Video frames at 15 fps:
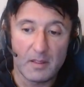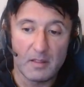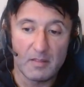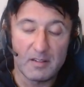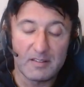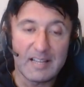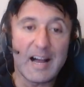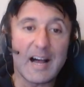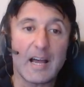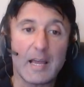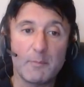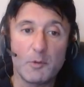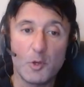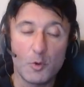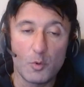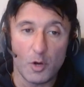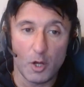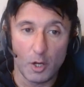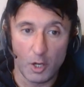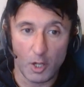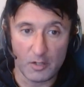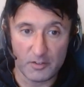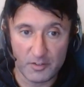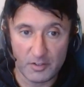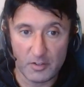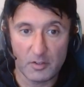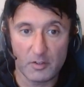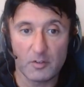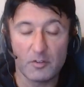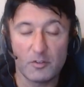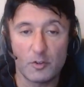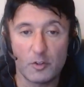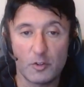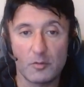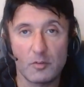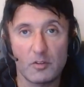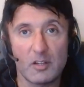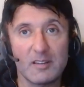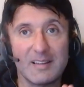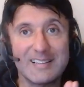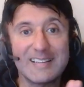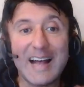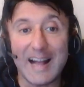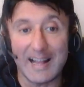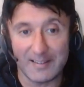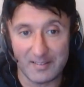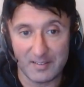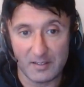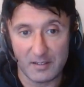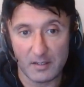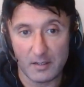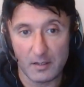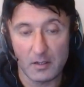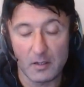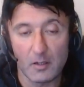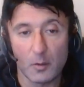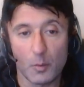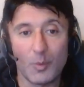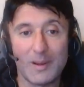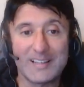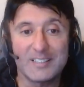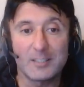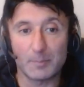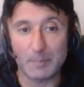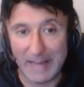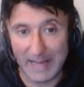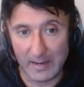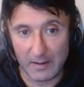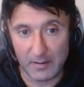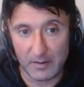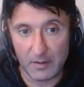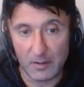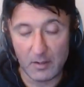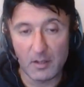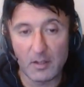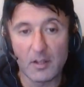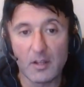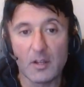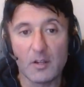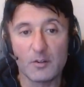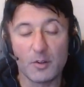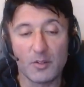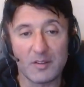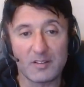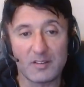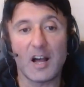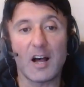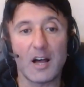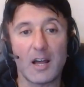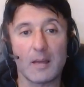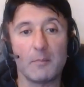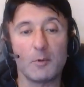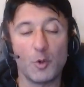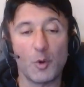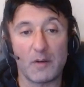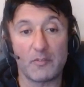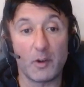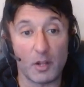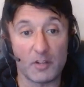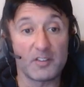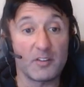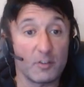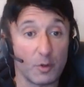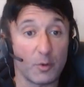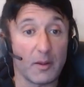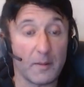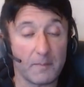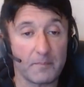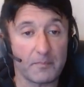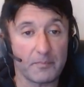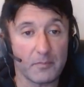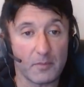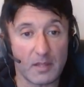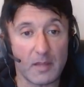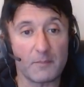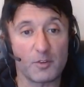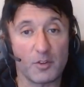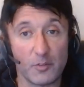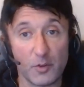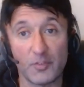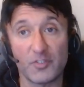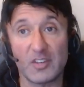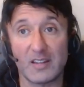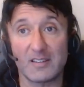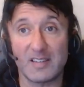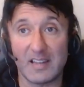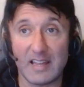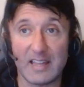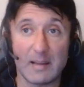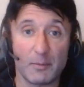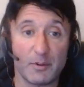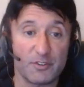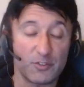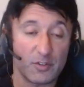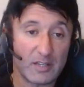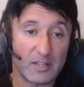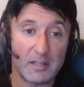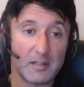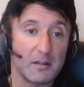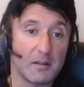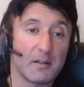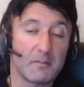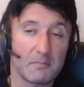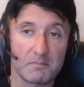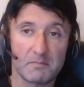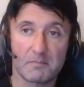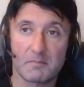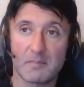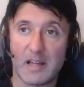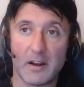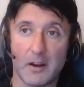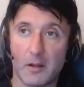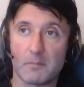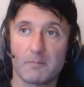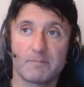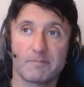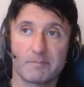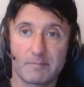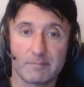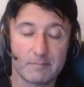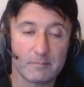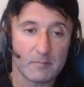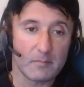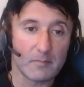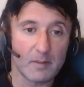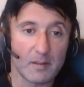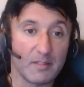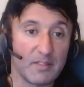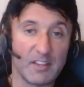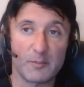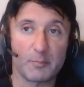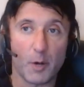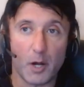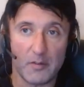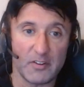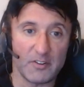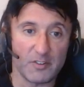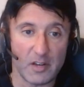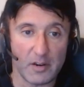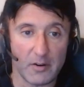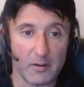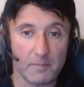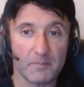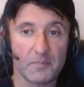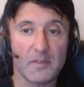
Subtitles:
the time you allot, the task will expand to the time you have allotted to it. Okay. So if you've said today, I'm going to study, I don't know, this part of engineering,